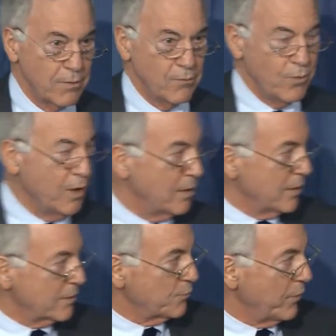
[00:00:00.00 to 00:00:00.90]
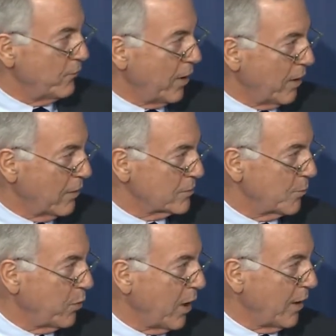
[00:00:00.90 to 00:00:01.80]
run this. We've got our
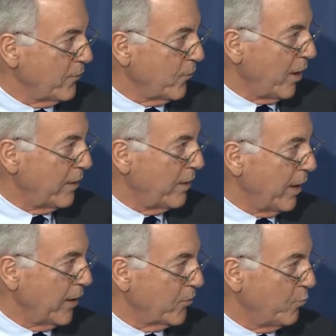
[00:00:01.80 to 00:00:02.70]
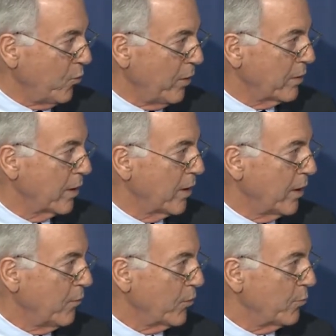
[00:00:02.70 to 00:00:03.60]
supply side dashboard,
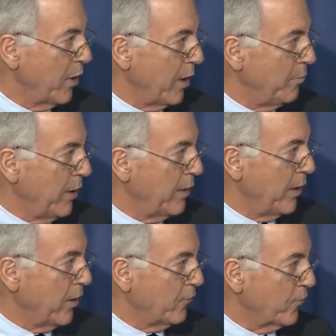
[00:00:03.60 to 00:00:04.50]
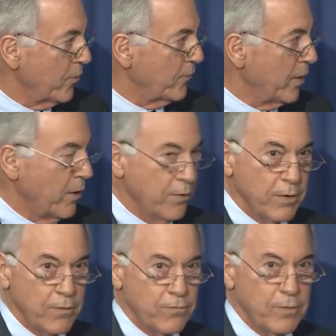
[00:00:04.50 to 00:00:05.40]
which Bob Mundell first
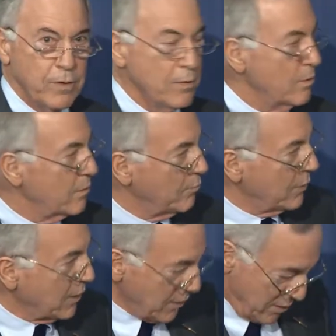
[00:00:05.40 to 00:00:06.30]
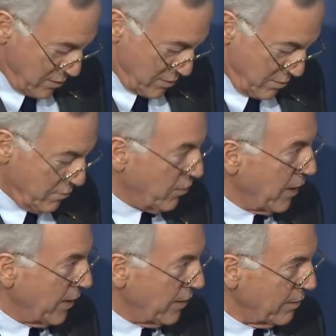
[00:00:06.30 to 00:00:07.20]
introduced to me. Do
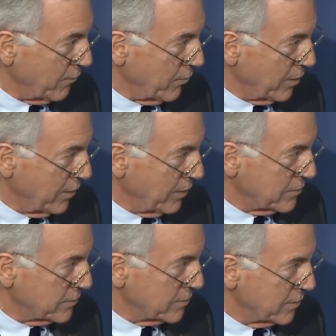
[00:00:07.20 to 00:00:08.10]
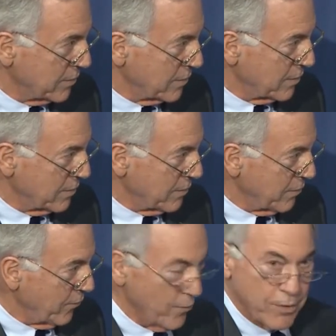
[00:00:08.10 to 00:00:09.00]
I run this
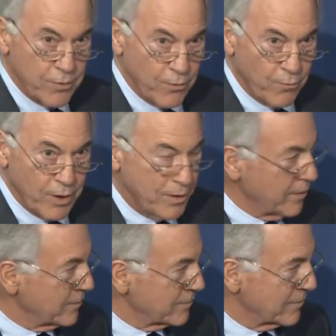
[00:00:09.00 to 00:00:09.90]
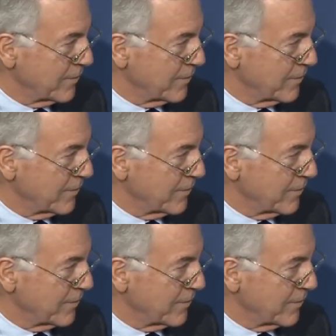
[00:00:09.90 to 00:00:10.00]
or do you run this?